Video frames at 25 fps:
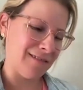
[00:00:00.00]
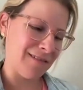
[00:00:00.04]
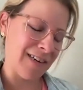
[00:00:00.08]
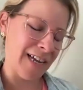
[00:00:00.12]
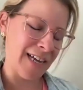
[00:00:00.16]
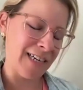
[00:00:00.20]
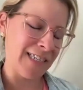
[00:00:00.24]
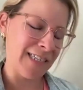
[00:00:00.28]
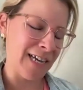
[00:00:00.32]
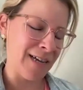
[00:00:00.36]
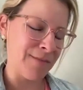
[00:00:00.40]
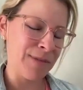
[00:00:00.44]

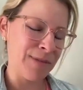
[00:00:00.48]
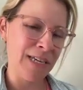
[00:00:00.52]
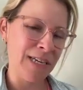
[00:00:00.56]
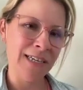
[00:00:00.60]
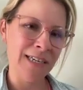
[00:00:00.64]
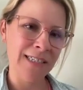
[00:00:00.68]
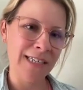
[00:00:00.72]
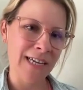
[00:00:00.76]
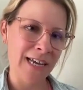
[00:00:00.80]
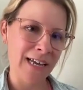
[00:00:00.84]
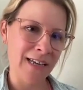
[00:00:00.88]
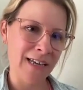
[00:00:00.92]
9 times
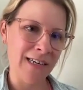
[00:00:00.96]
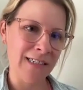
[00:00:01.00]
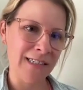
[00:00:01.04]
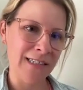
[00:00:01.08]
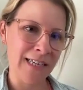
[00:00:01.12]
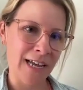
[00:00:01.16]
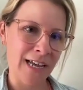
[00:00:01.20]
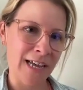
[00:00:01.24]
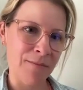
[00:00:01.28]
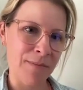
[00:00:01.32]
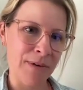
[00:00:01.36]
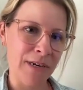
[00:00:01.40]
out of 10,
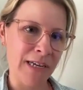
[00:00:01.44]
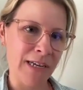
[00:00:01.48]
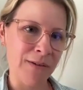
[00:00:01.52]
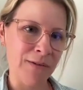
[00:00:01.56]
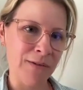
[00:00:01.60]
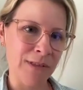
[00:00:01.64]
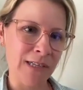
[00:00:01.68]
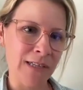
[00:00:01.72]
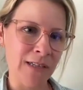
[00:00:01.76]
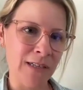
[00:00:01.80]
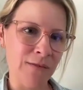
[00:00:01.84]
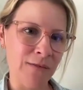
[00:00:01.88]
it's happening
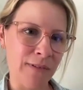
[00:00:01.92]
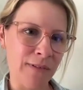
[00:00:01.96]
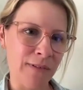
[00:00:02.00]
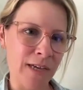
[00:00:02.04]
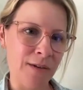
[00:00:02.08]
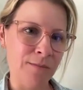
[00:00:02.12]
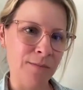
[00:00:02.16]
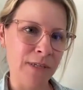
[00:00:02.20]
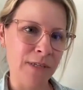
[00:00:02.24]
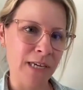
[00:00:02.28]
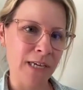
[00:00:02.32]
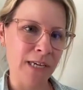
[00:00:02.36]
within the
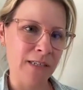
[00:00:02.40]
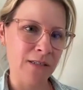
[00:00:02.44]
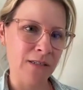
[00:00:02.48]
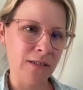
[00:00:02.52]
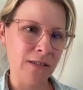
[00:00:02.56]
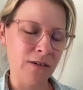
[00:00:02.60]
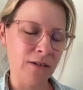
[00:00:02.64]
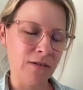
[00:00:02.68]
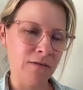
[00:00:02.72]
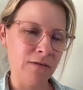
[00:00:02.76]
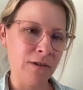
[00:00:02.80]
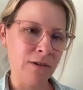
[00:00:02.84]
family. And
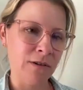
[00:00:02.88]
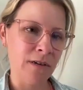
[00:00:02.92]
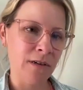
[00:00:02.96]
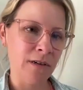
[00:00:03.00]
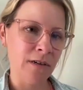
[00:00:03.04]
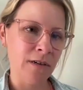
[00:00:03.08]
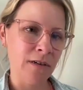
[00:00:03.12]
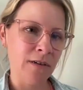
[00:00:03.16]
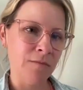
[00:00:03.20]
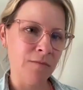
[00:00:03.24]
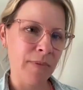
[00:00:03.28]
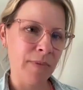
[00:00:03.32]
so
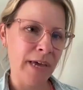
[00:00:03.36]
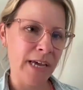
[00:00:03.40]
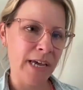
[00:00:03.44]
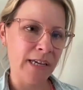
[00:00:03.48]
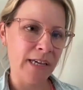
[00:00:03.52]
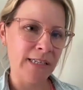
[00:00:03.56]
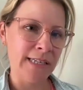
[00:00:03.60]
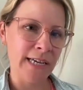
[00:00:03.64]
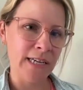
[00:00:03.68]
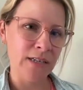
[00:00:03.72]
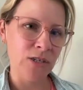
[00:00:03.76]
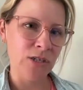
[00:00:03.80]

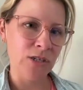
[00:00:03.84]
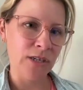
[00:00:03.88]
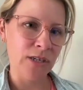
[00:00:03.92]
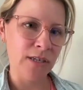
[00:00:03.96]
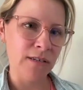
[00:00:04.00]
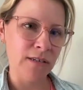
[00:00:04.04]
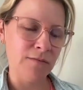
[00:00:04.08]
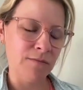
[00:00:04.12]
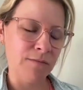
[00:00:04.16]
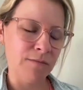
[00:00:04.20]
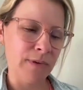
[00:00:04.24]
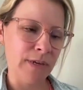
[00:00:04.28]
paying
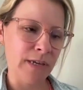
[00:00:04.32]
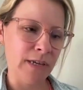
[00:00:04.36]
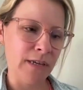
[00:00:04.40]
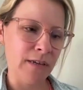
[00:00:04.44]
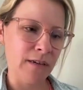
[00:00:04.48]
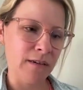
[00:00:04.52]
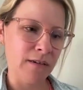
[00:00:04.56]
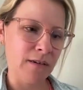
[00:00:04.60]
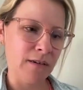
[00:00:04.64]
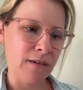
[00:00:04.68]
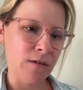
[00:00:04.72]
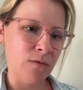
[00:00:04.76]
attention,
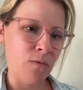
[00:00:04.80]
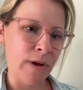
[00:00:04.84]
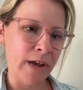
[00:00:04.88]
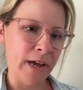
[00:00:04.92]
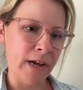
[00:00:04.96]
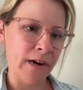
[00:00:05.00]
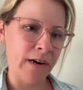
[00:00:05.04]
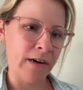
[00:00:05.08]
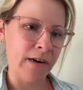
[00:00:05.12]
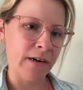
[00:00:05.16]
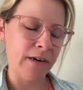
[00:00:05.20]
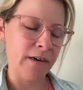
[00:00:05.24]
being
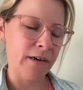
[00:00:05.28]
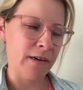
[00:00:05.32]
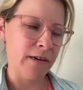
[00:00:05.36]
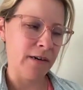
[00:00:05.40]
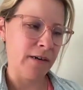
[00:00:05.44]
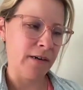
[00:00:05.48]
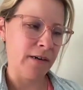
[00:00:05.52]
aware,